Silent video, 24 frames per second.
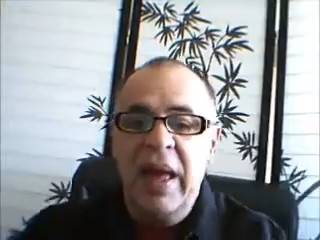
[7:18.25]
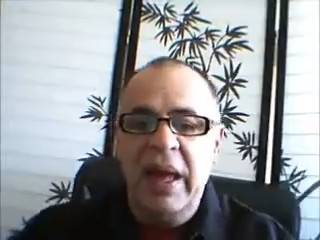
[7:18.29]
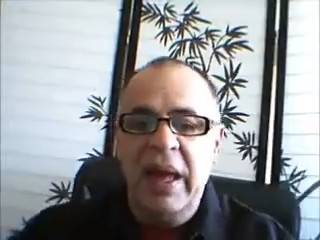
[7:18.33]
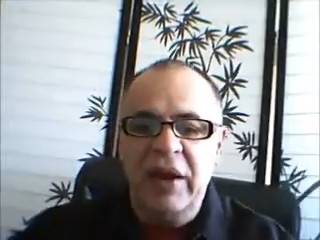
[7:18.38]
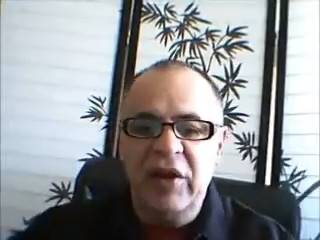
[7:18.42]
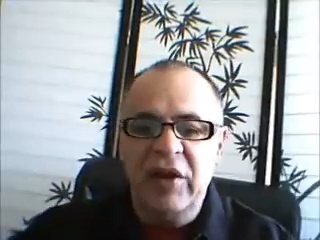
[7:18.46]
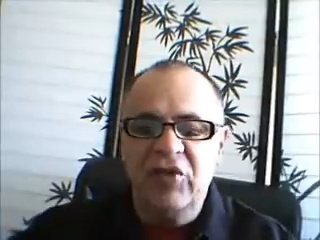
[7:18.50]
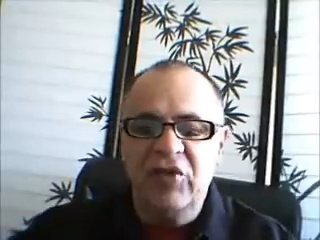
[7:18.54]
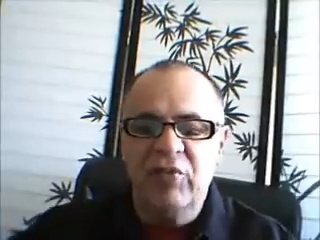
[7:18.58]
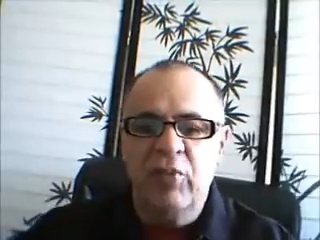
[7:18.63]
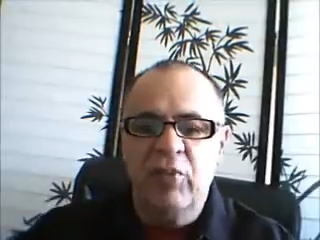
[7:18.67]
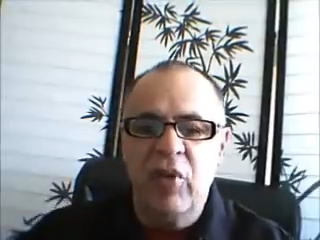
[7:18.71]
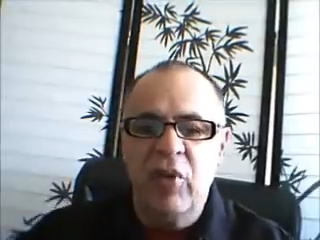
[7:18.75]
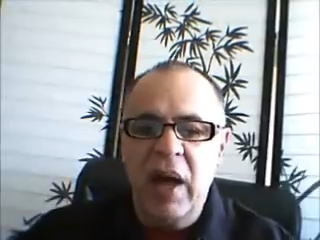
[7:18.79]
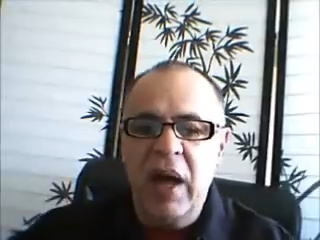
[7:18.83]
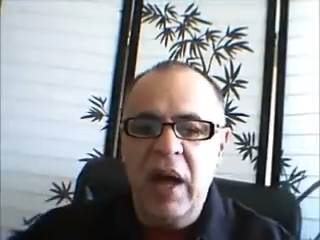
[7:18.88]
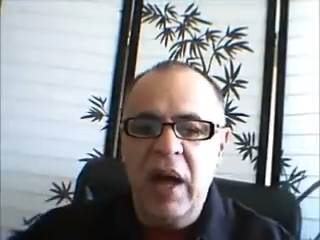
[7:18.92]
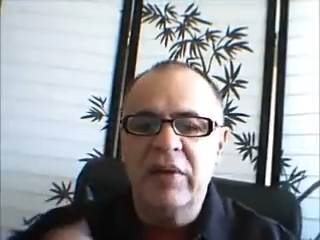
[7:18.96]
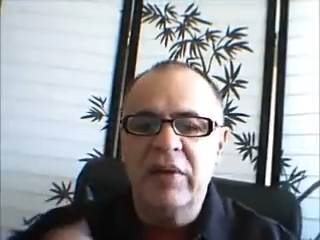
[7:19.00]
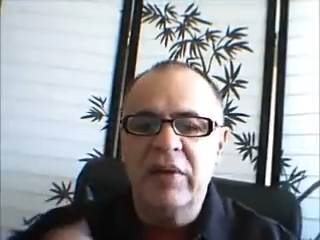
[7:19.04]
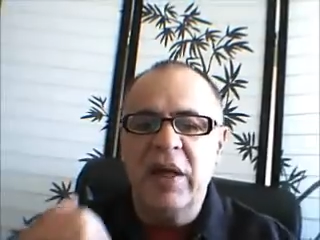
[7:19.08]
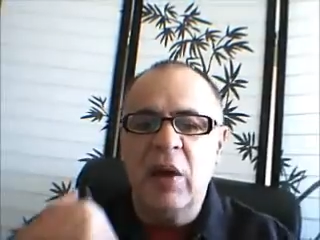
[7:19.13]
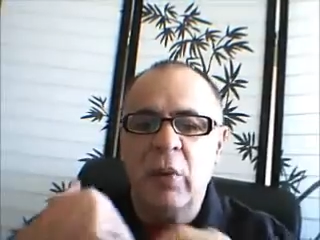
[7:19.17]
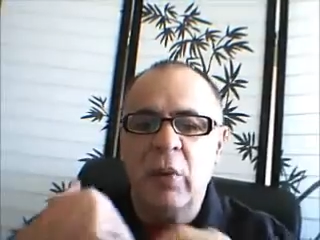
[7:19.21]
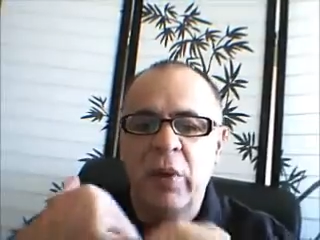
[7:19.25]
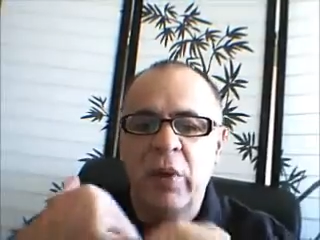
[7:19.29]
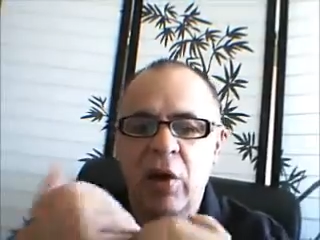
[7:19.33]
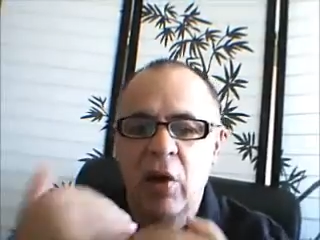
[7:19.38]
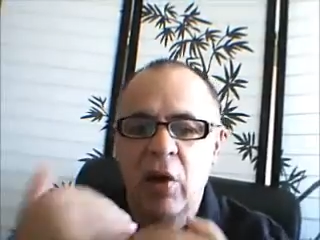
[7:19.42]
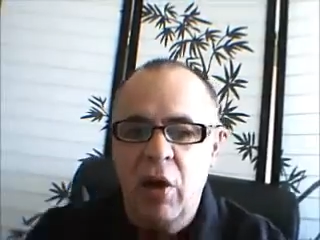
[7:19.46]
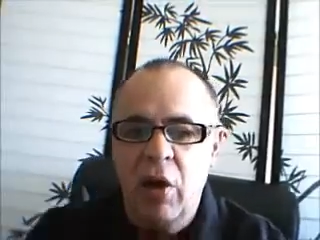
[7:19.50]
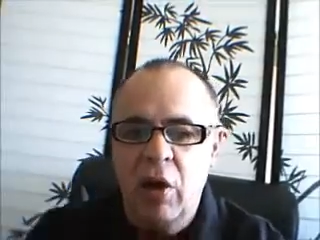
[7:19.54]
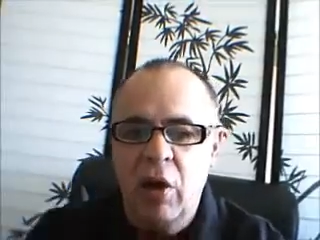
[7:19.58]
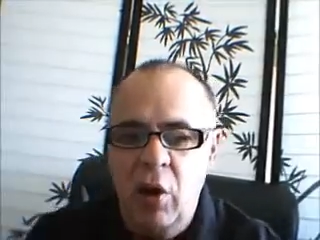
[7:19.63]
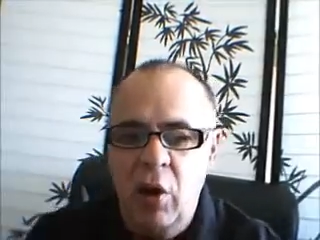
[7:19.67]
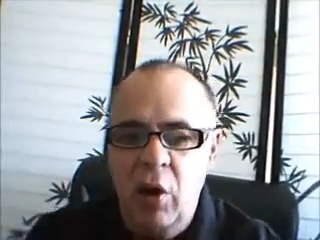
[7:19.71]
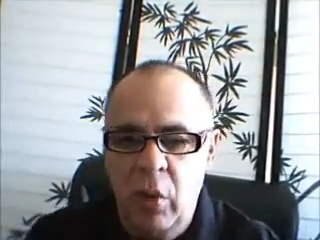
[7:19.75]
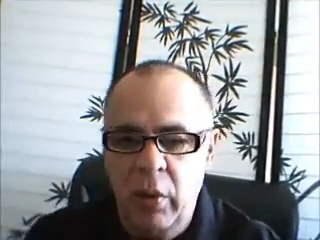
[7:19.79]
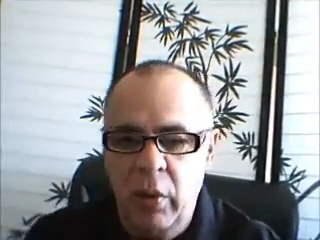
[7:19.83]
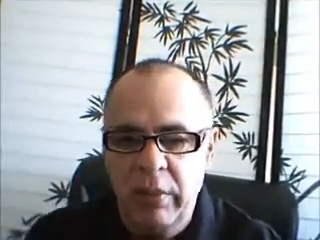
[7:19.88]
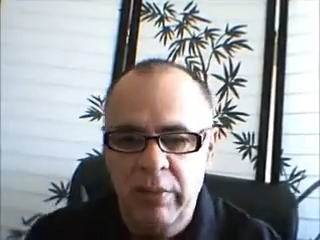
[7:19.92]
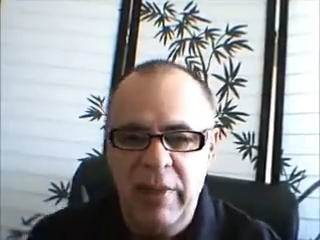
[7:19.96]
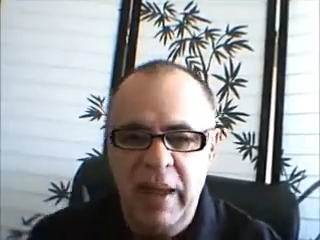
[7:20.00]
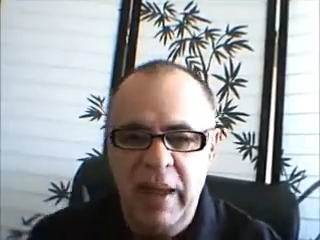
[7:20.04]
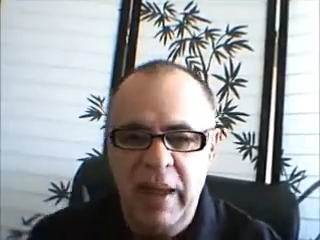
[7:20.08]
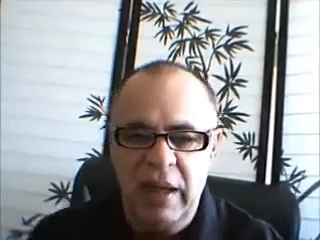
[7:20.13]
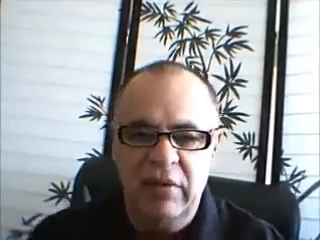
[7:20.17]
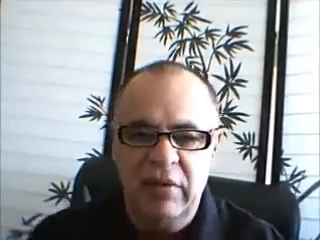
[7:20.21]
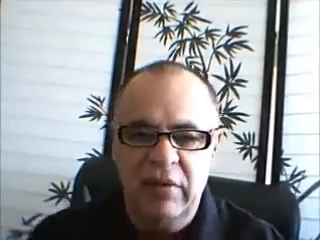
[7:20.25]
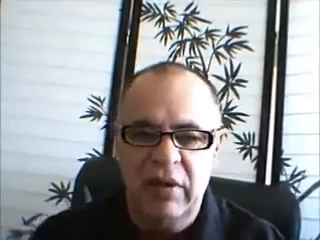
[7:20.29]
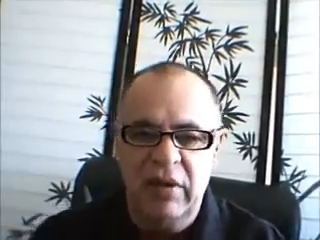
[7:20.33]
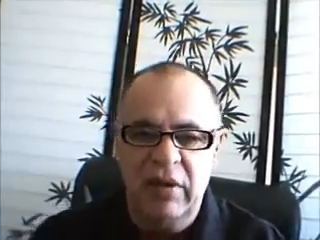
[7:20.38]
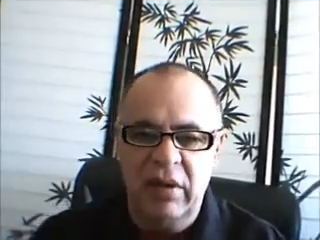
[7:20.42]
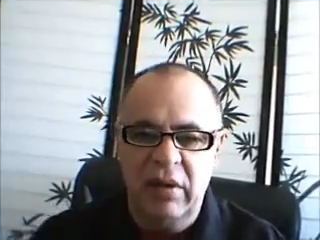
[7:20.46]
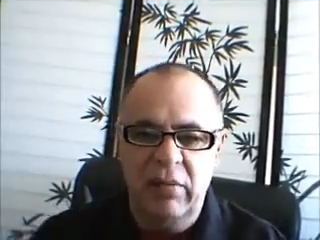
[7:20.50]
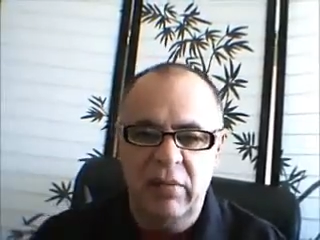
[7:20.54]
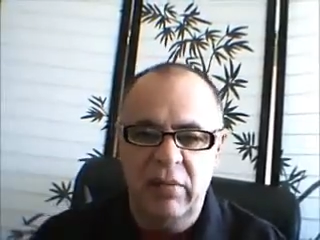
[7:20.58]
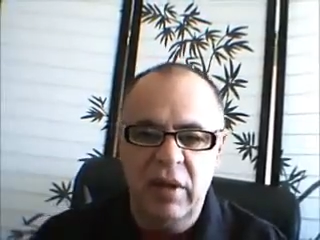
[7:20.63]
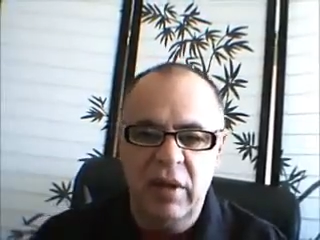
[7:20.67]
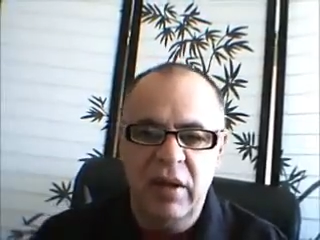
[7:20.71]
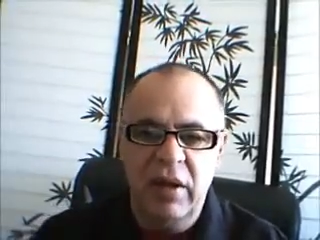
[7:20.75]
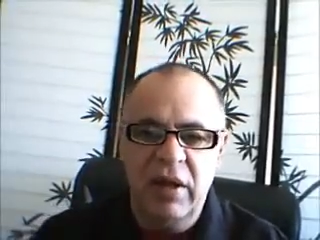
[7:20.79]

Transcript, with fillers: And he's proud that we are going back to him.